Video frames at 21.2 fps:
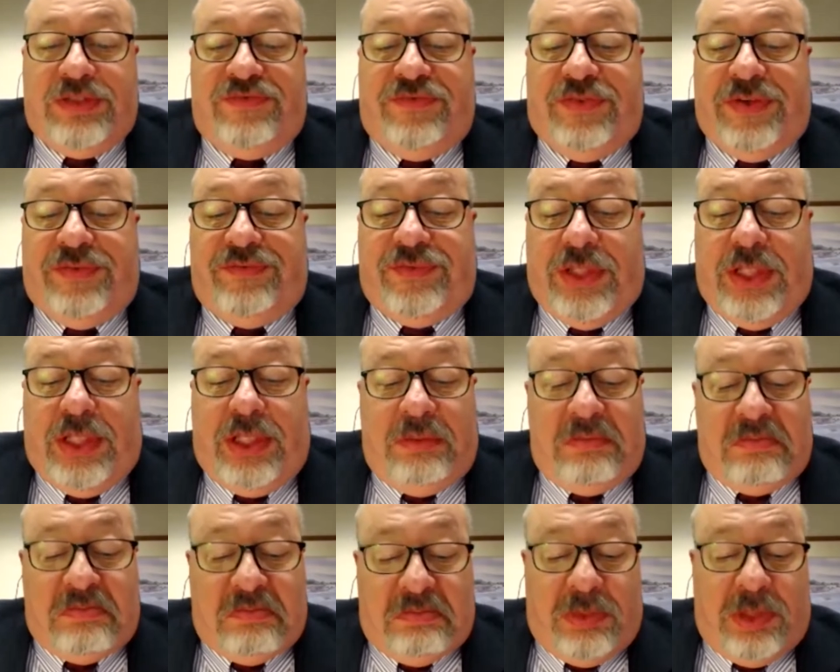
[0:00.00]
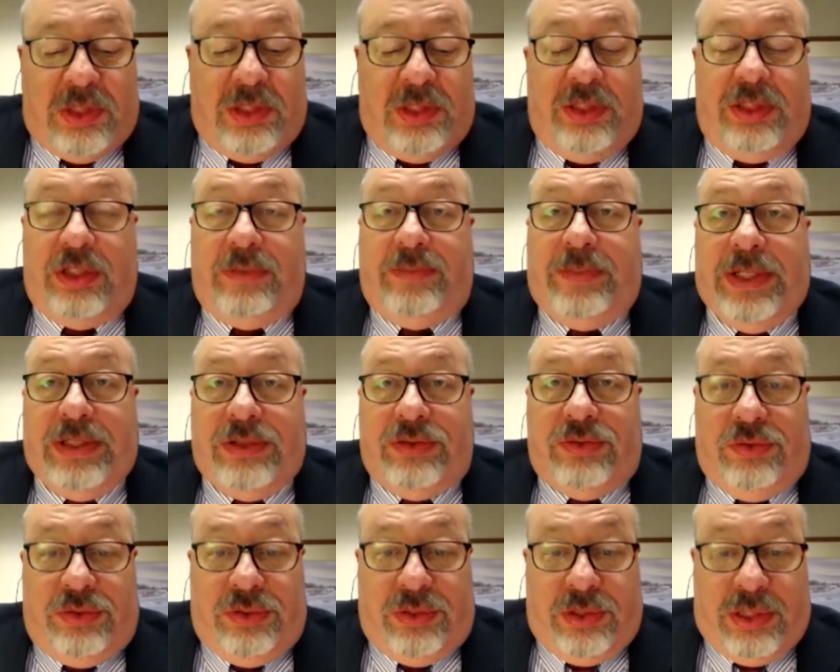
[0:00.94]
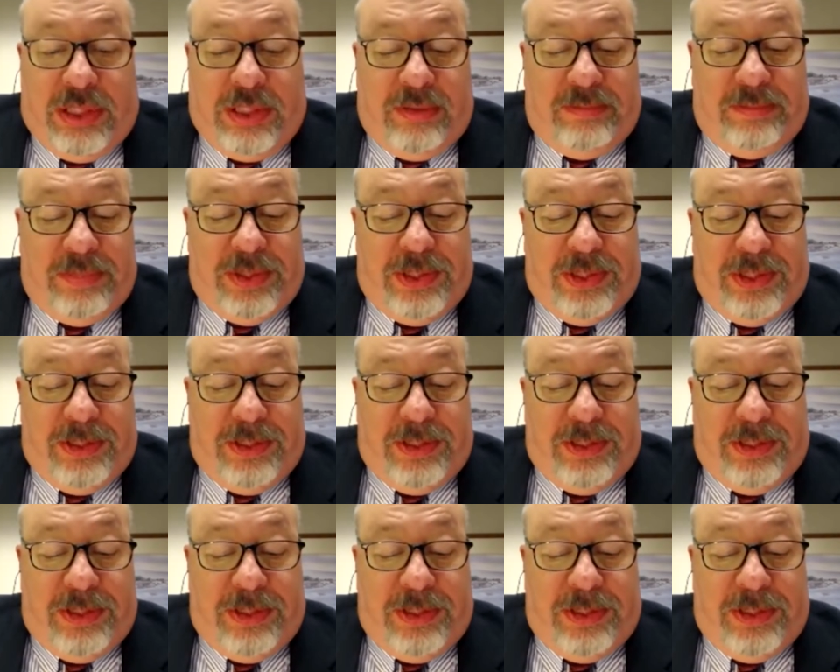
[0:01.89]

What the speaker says: 50%. Depends on the company.